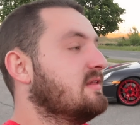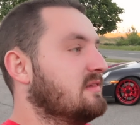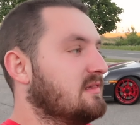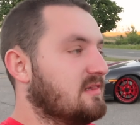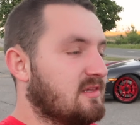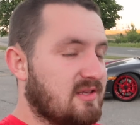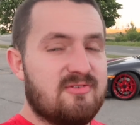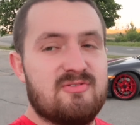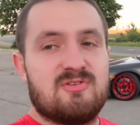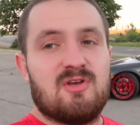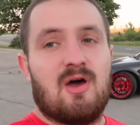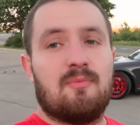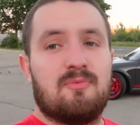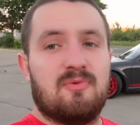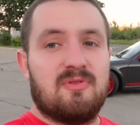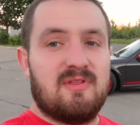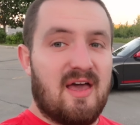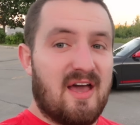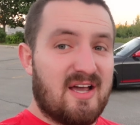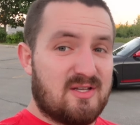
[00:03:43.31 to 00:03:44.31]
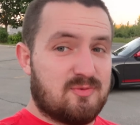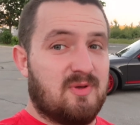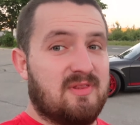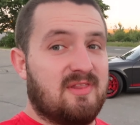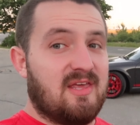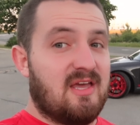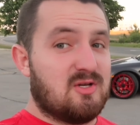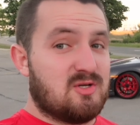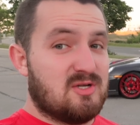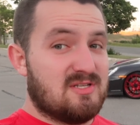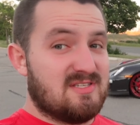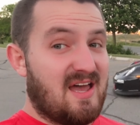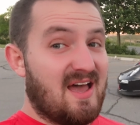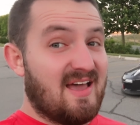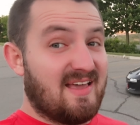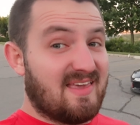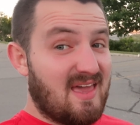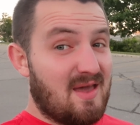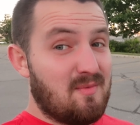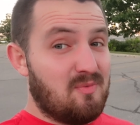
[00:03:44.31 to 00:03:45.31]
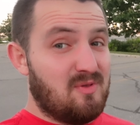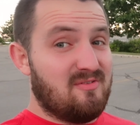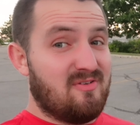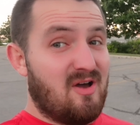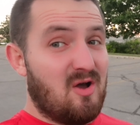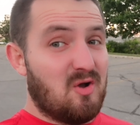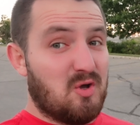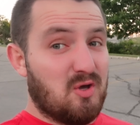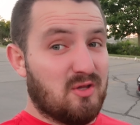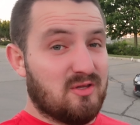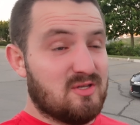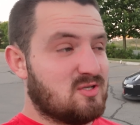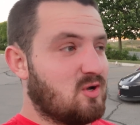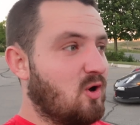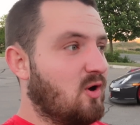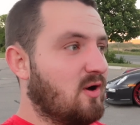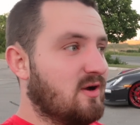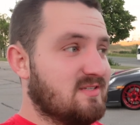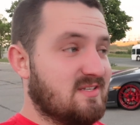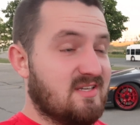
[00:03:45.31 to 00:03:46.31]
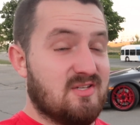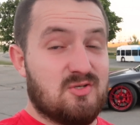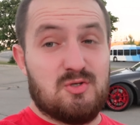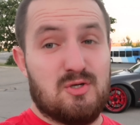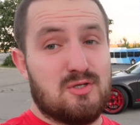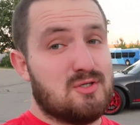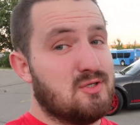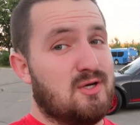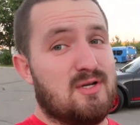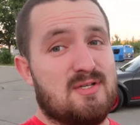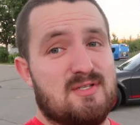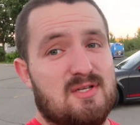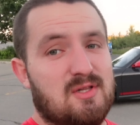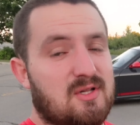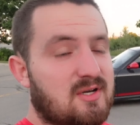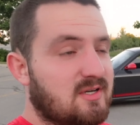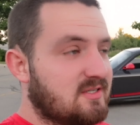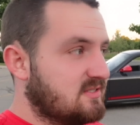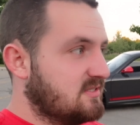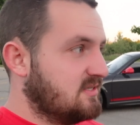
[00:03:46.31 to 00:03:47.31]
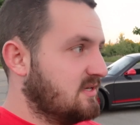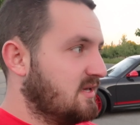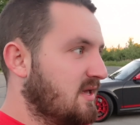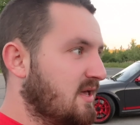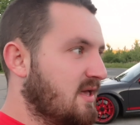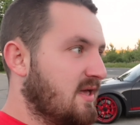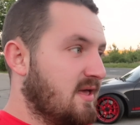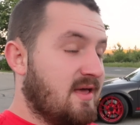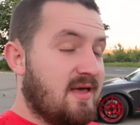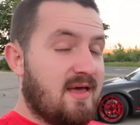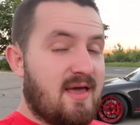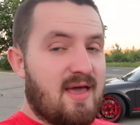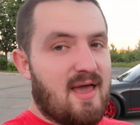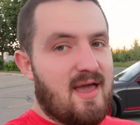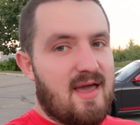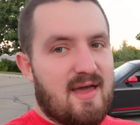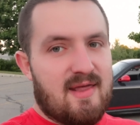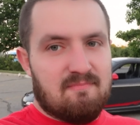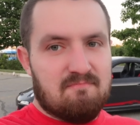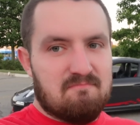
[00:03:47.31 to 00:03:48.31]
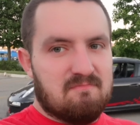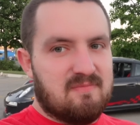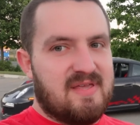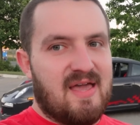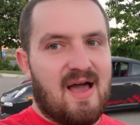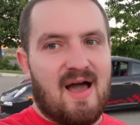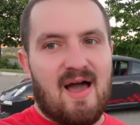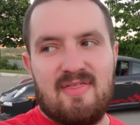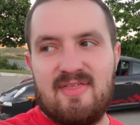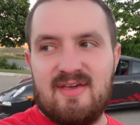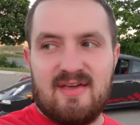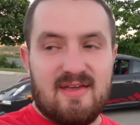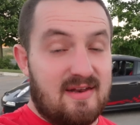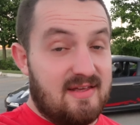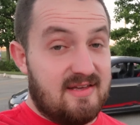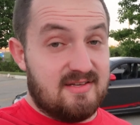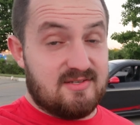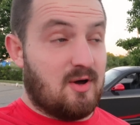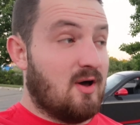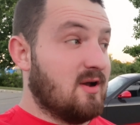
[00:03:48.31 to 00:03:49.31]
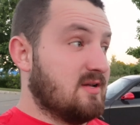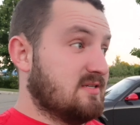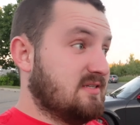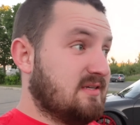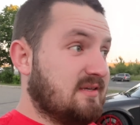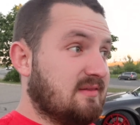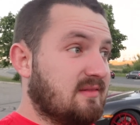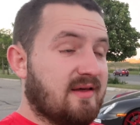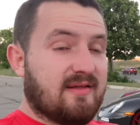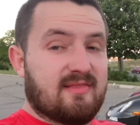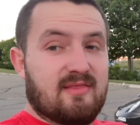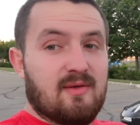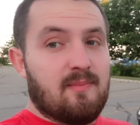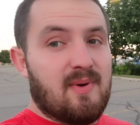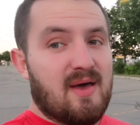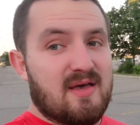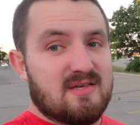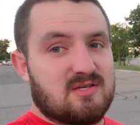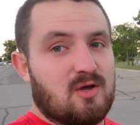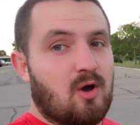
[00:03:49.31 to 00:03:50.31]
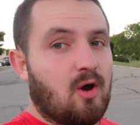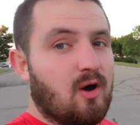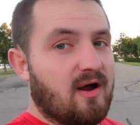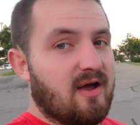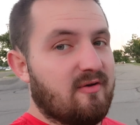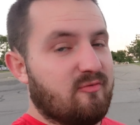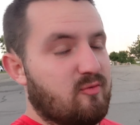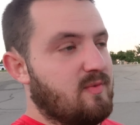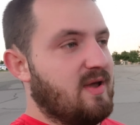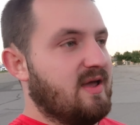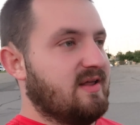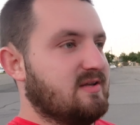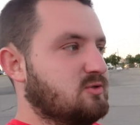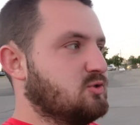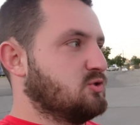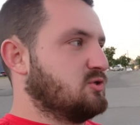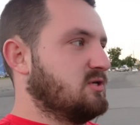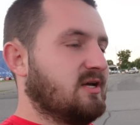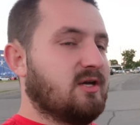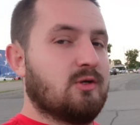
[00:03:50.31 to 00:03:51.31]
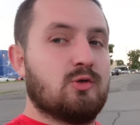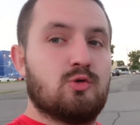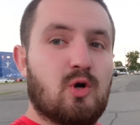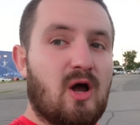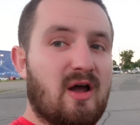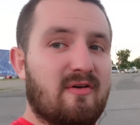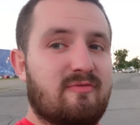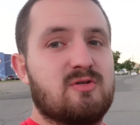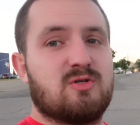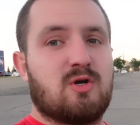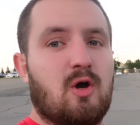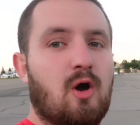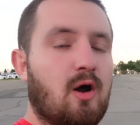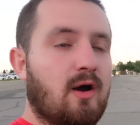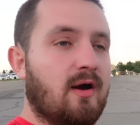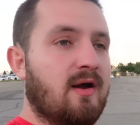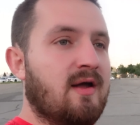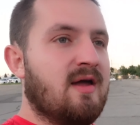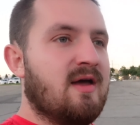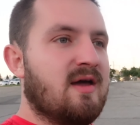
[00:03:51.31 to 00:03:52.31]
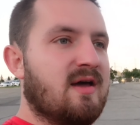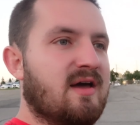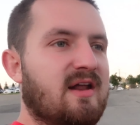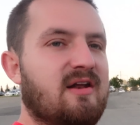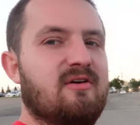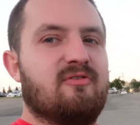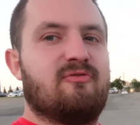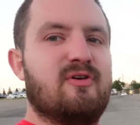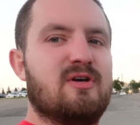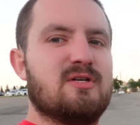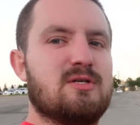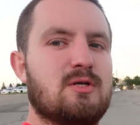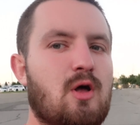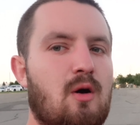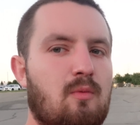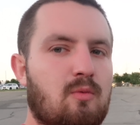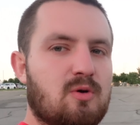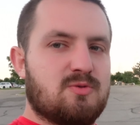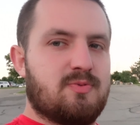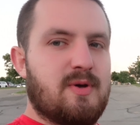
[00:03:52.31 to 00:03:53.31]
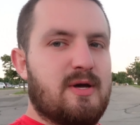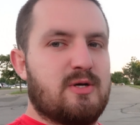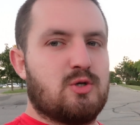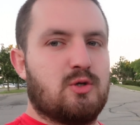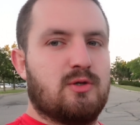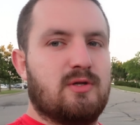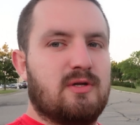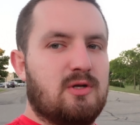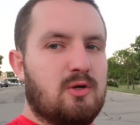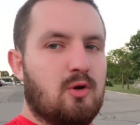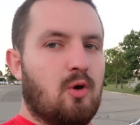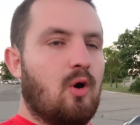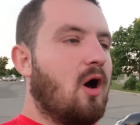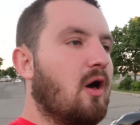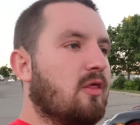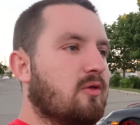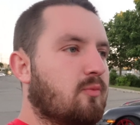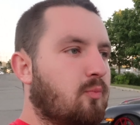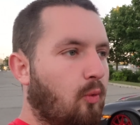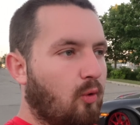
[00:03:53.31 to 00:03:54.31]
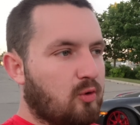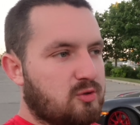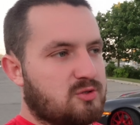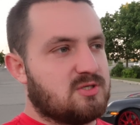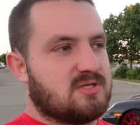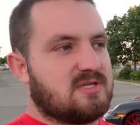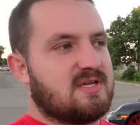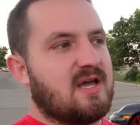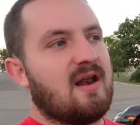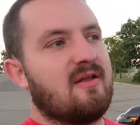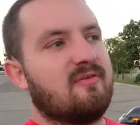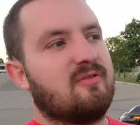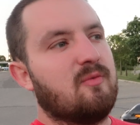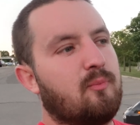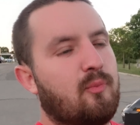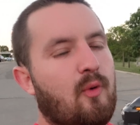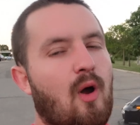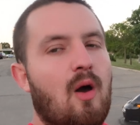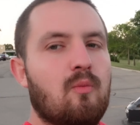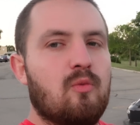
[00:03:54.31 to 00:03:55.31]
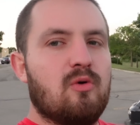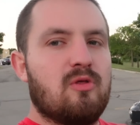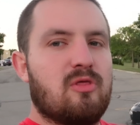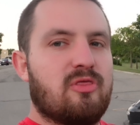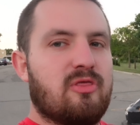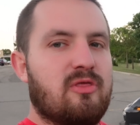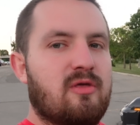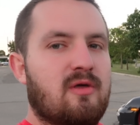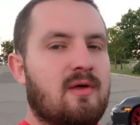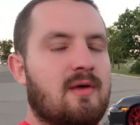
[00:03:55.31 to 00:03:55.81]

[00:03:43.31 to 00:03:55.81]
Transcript: lives up to the expectations. I can't believe how good this car is. It's just as good as it looks. And yeah, I think it is honestly like the best car ever made. It's just like a driver's car, and it feels a lot more special than, you know, other Porsches. Kind of the problem with,